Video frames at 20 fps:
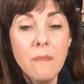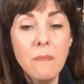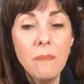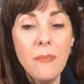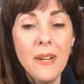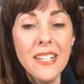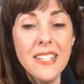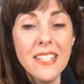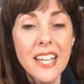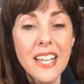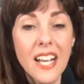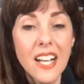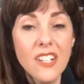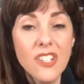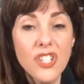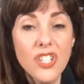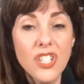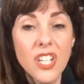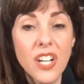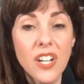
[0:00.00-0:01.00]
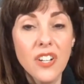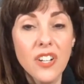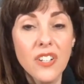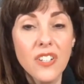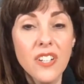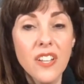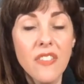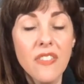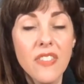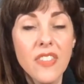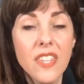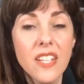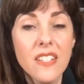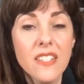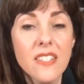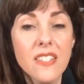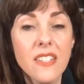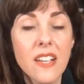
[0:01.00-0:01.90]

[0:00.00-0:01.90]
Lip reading: Monday I shared this.